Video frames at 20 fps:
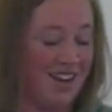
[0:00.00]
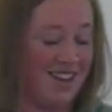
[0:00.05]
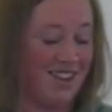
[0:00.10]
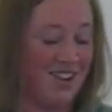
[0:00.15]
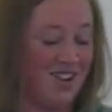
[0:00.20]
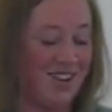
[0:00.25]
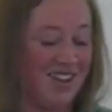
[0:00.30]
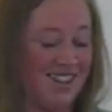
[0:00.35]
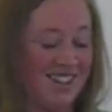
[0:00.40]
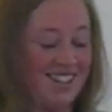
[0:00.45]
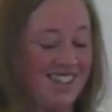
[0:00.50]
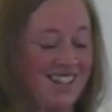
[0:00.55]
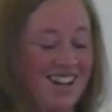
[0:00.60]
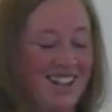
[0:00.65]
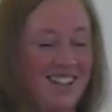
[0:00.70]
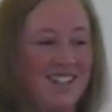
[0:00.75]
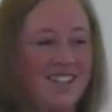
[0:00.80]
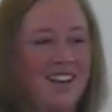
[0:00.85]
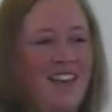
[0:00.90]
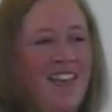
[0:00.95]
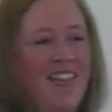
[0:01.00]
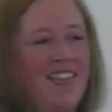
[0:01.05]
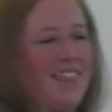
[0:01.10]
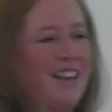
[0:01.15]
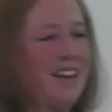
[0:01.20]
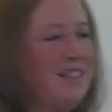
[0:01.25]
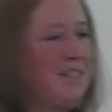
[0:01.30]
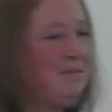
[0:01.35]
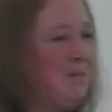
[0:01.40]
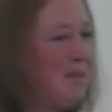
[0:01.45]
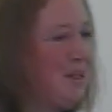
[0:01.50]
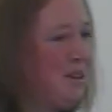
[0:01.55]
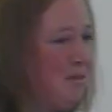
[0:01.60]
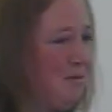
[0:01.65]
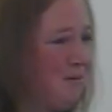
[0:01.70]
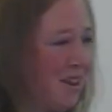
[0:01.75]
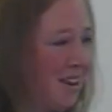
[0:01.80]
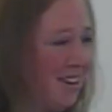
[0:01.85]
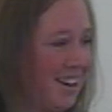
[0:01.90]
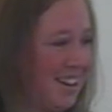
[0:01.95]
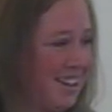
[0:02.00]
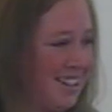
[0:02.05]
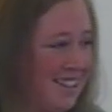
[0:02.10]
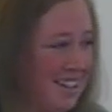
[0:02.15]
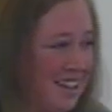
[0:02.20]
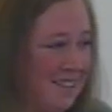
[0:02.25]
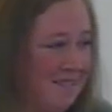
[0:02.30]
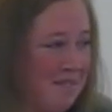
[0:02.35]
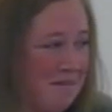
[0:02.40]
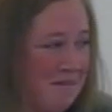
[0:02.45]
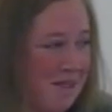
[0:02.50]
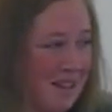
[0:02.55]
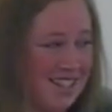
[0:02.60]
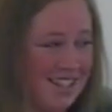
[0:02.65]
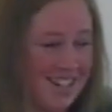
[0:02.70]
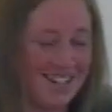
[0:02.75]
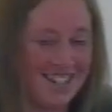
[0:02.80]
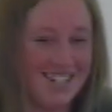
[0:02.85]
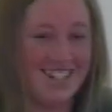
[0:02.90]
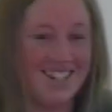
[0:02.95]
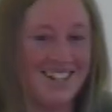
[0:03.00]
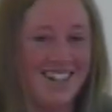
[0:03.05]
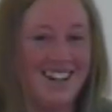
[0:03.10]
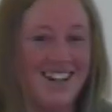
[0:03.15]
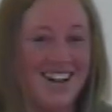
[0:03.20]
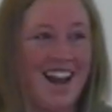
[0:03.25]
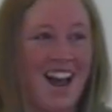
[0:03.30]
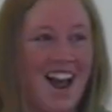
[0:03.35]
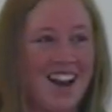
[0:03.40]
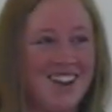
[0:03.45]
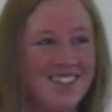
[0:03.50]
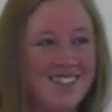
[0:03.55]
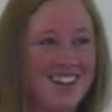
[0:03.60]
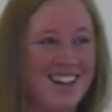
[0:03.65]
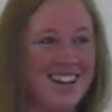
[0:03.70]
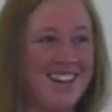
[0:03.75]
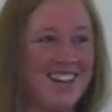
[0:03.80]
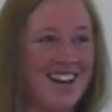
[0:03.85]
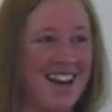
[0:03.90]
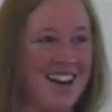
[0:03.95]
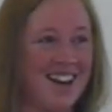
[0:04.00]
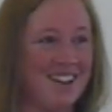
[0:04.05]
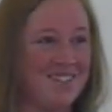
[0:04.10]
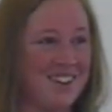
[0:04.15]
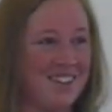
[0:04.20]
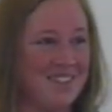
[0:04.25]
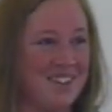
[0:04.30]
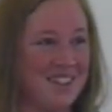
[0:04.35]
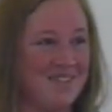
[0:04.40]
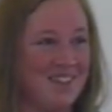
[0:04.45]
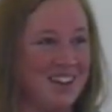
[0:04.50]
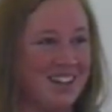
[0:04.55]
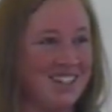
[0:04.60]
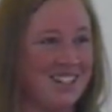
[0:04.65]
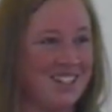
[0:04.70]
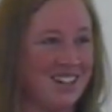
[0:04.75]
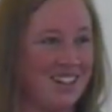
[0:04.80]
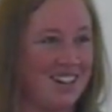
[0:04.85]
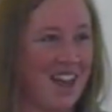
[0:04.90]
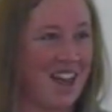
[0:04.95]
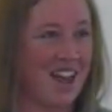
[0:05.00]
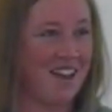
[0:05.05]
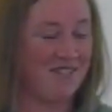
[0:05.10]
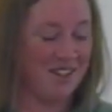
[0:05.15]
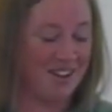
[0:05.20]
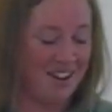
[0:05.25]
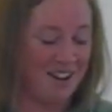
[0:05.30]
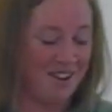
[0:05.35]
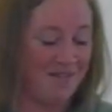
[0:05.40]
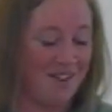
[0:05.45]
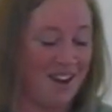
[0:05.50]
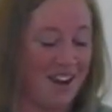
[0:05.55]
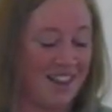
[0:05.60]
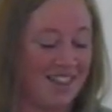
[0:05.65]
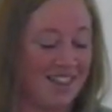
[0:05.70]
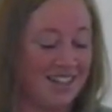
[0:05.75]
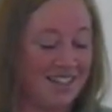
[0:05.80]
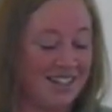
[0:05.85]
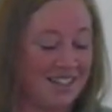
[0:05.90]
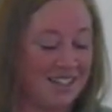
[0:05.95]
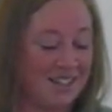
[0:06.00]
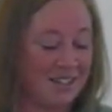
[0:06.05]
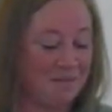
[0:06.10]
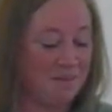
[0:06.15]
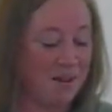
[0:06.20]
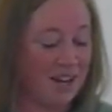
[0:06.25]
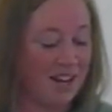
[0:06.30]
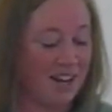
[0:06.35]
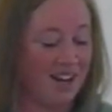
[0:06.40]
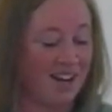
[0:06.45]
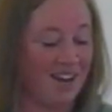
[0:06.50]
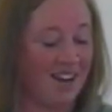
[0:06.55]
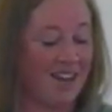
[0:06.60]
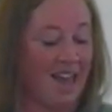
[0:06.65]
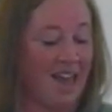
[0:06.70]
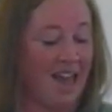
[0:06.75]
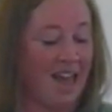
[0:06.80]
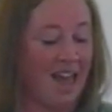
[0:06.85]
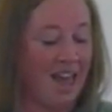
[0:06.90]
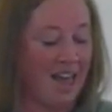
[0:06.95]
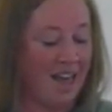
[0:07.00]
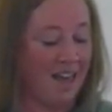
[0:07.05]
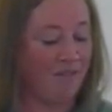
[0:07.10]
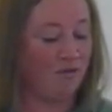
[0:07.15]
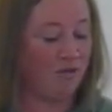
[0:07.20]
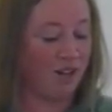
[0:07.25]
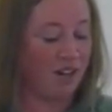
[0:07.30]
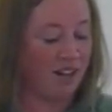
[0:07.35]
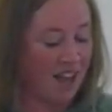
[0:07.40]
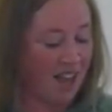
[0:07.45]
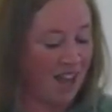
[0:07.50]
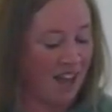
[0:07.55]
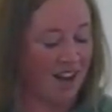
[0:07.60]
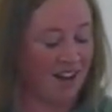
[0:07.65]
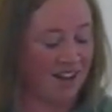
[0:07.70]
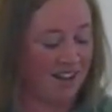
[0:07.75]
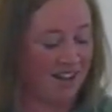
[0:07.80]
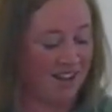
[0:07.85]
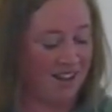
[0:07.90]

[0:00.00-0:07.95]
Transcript: and Logan says, That's what you're wearing to give the message? I'm like, Yeah, I'm giving the message on everyday faith. This is me every day